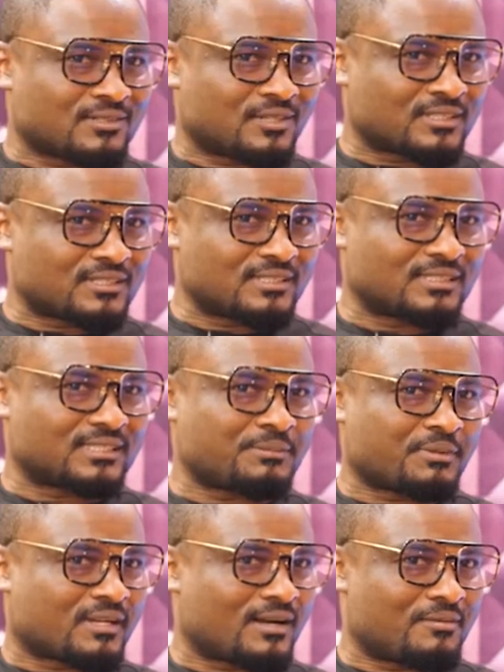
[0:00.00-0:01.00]
not the
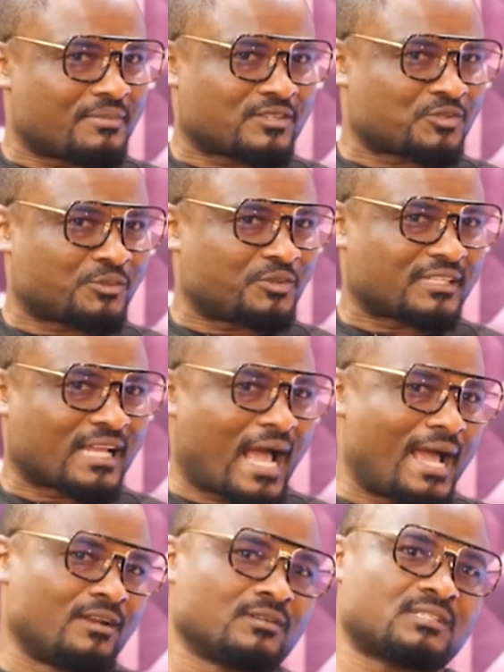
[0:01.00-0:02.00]
typical men's role, but
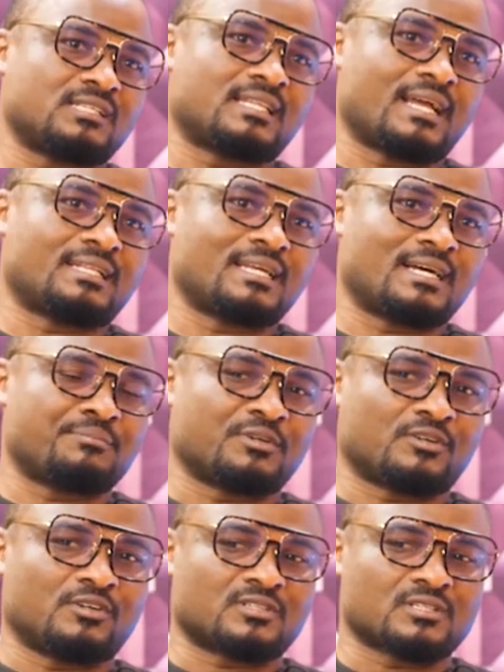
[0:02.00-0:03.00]
I don't see it like that
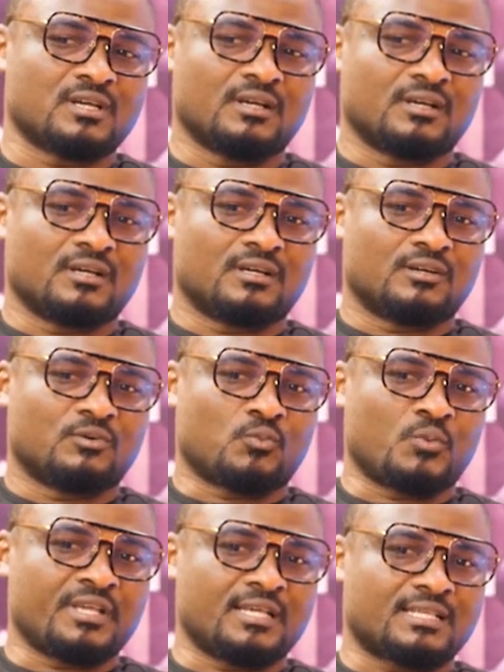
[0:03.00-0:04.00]
because
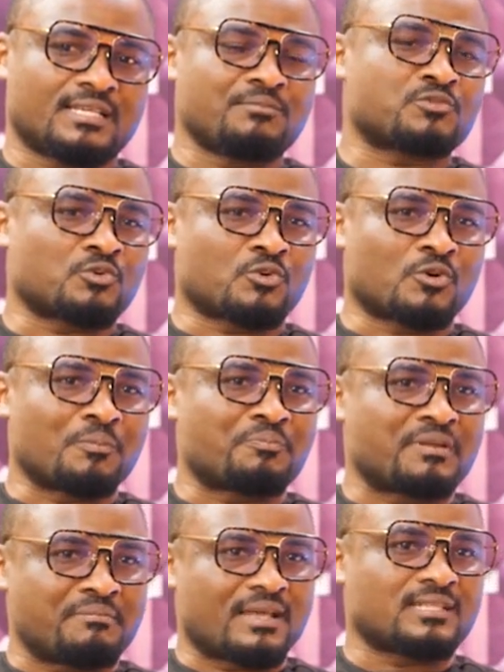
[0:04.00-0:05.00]
we came to
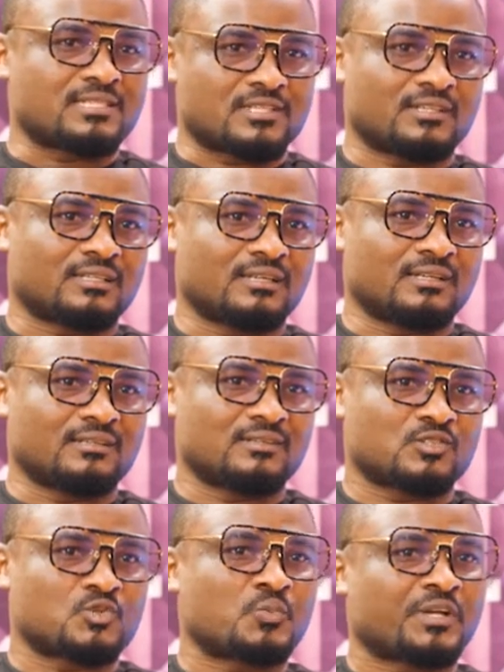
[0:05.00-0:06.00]
complement each other,
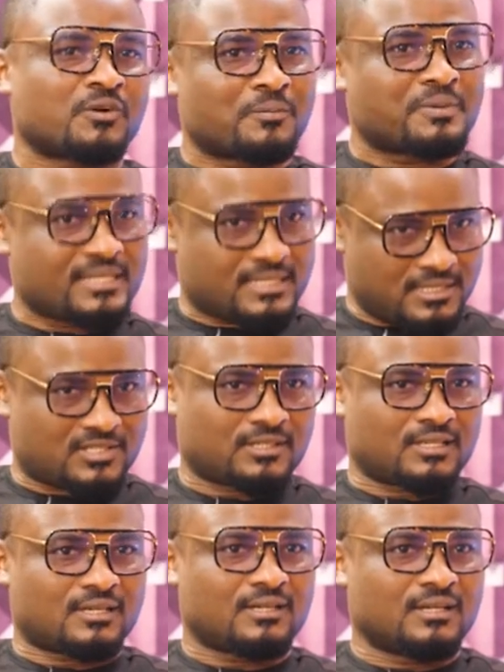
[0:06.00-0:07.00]
so we complete each
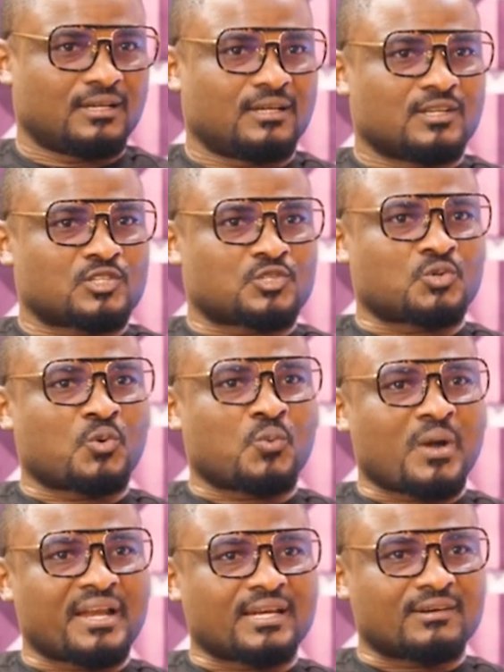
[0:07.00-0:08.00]
other. So
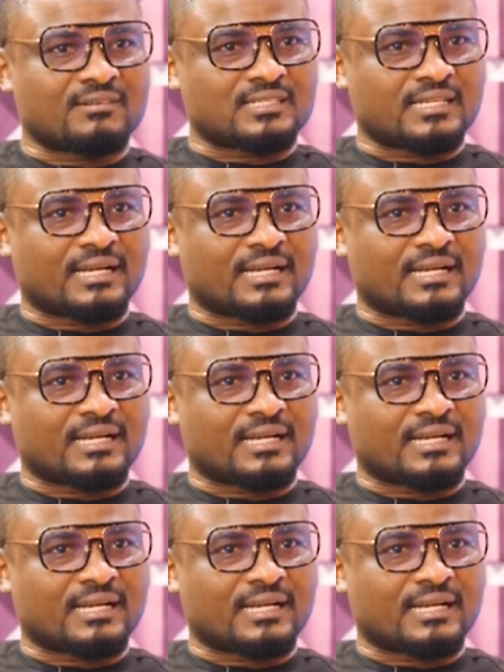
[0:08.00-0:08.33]
when there is a